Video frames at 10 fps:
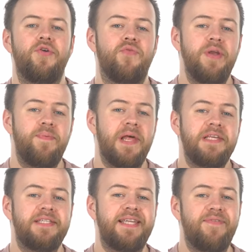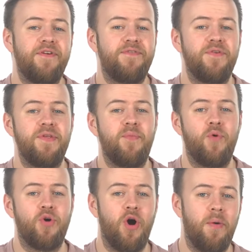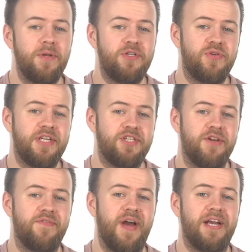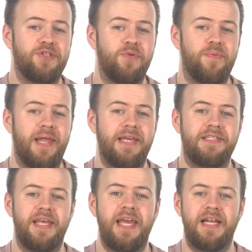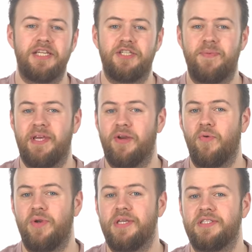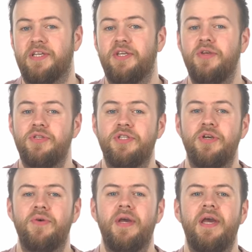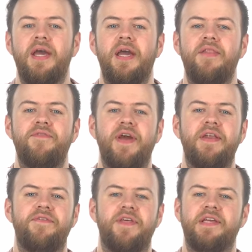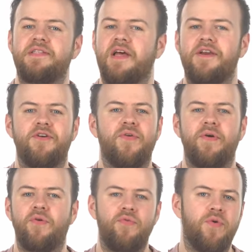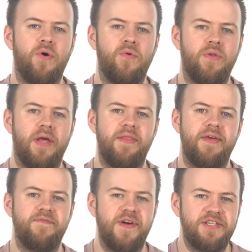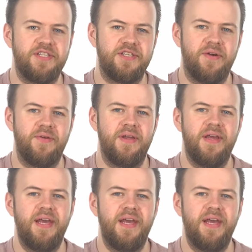Replays differ from the more common tradition of actual plays that English-speaking audiences are used to, in the vein of things like Critical Role and The Adventure Zone,